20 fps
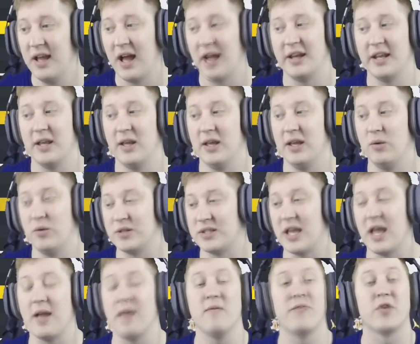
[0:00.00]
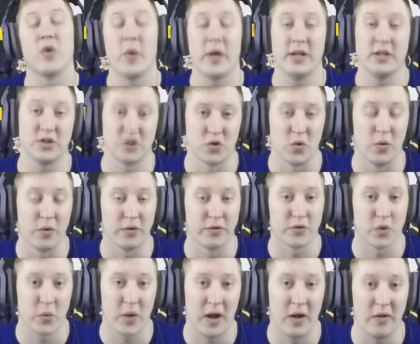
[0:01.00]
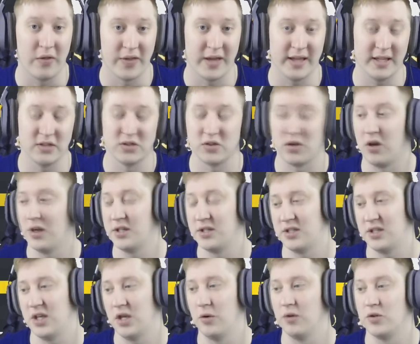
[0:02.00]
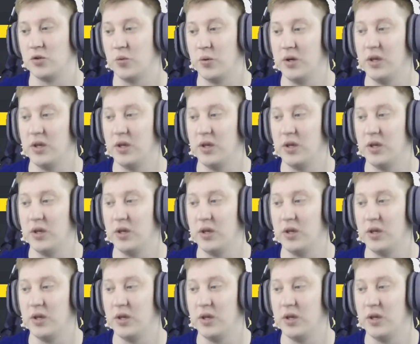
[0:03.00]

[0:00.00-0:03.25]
and he was influential throughout that entire series.